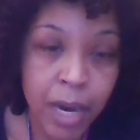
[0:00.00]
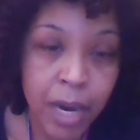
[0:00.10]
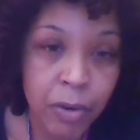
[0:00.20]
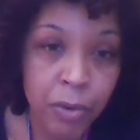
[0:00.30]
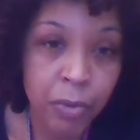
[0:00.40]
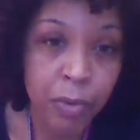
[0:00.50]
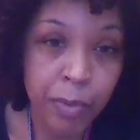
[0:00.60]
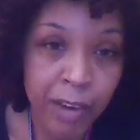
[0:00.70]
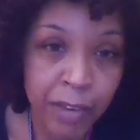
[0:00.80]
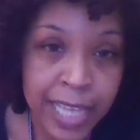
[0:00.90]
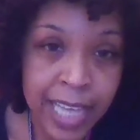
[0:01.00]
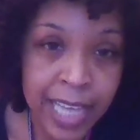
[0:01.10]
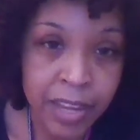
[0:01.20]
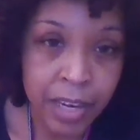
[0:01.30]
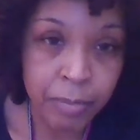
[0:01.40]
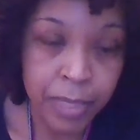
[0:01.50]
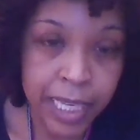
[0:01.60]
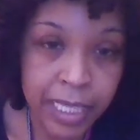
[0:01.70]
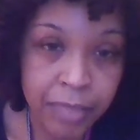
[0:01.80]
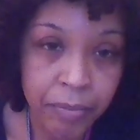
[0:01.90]
about when my rats got their
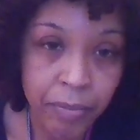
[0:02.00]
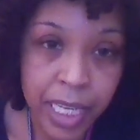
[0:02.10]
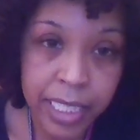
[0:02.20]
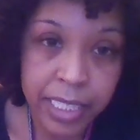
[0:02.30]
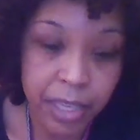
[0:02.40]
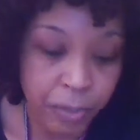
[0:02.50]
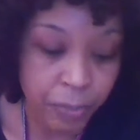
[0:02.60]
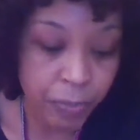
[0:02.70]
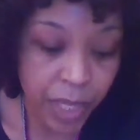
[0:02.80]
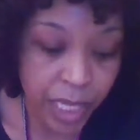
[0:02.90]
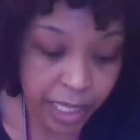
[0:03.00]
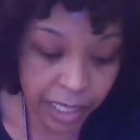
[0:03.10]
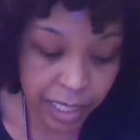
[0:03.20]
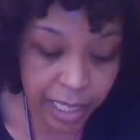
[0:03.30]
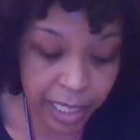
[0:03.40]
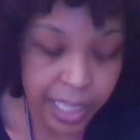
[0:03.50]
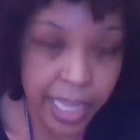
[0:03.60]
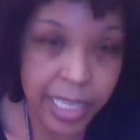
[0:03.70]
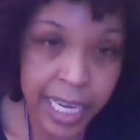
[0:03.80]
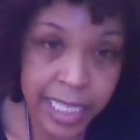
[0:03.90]
implant. So yeah,
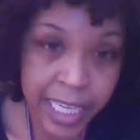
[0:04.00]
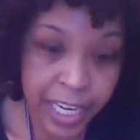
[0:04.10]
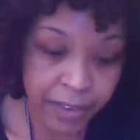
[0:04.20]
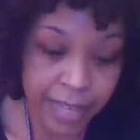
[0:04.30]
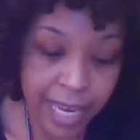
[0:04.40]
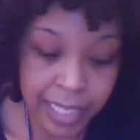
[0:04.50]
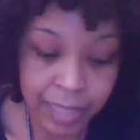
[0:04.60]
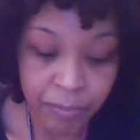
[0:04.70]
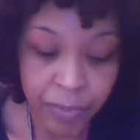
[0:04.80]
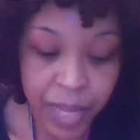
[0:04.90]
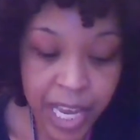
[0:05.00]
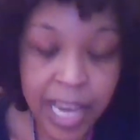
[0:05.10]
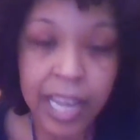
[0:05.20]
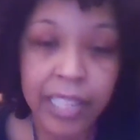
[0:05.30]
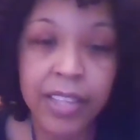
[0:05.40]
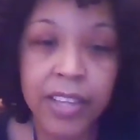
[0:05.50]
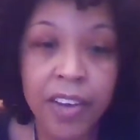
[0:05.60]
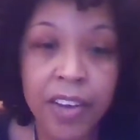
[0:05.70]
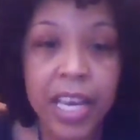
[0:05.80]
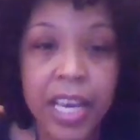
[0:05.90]
that takes care of that. And the
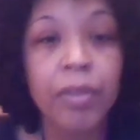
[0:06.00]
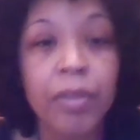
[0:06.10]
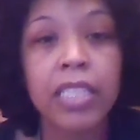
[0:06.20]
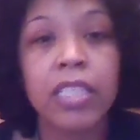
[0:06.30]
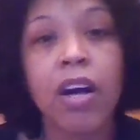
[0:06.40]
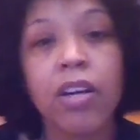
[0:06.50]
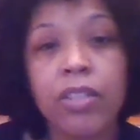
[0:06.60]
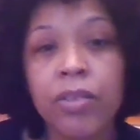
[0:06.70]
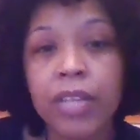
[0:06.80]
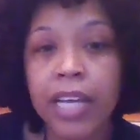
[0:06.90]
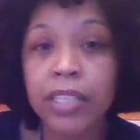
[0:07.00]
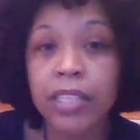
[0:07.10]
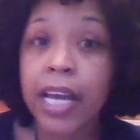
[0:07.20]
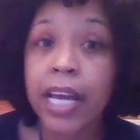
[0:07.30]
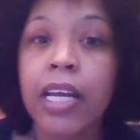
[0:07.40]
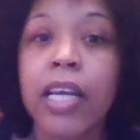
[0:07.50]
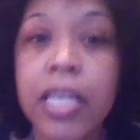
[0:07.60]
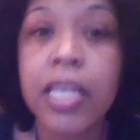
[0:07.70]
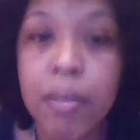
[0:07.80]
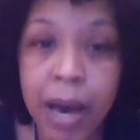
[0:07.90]
third thing I would like to talk to you today
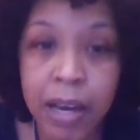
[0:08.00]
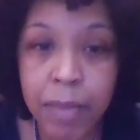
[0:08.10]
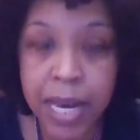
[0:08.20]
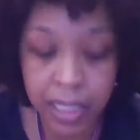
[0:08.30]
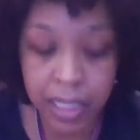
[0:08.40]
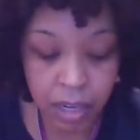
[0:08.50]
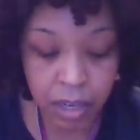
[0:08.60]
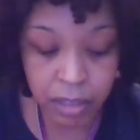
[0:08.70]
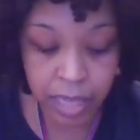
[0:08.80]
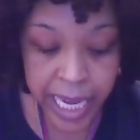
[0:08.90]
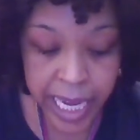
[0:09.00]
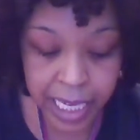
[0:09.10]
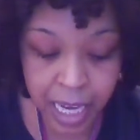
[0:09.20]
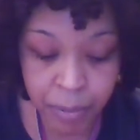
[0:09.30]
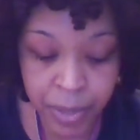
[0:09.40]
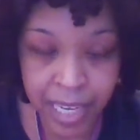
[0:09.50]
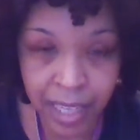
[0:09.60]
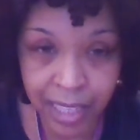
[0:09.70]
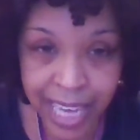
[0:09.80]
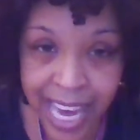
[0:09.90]
is about a medicine called
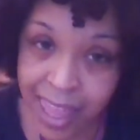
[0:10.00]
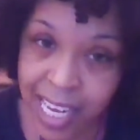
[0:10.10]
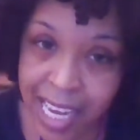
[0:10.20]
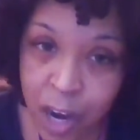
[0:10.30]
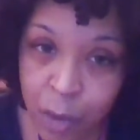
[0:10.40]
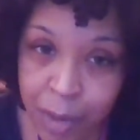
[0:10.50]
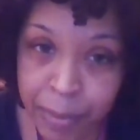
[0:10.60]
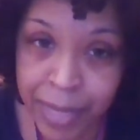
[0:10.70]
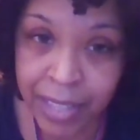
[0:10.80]
Deprenyl. I hope I